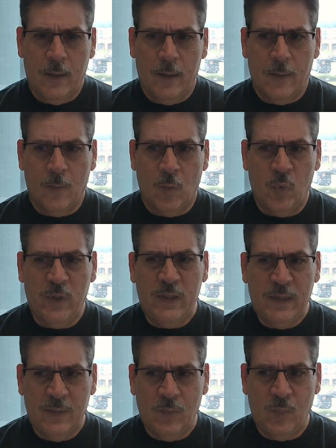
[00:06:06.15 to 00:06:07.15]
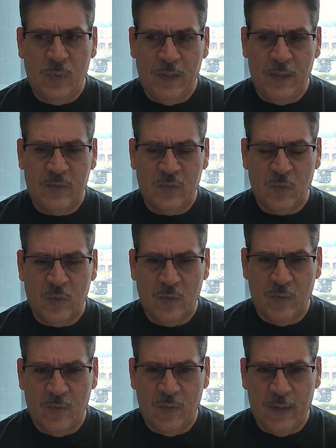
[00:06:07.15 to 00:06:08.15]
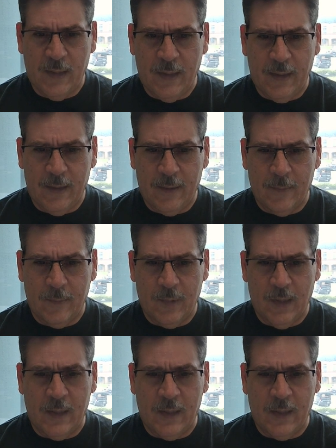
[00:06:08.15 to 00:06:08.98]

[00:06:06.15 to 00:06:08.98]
Uh, we can be sort of a